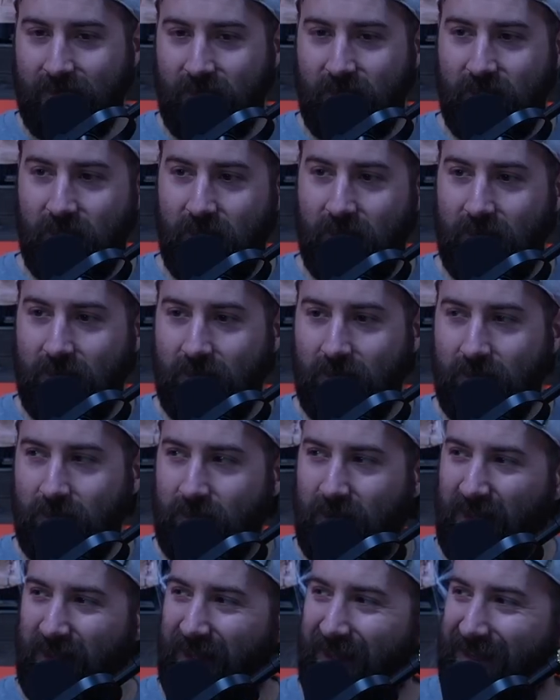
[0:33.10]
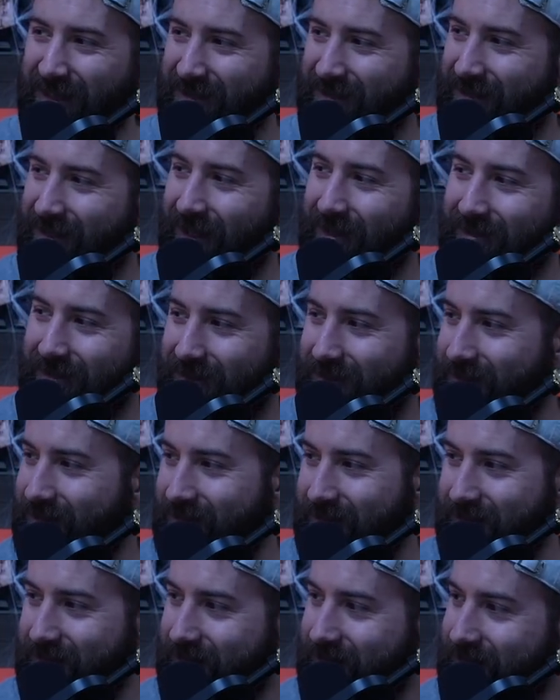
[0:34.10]
would so, be... So, yeah. A lot of
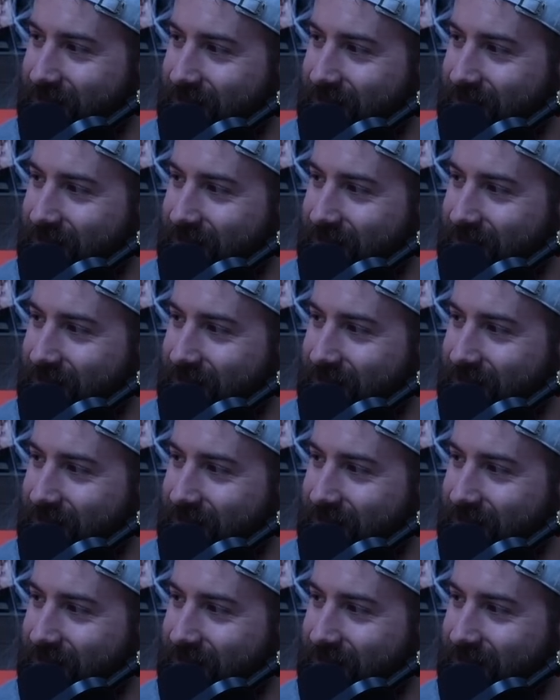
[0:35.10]
skeletons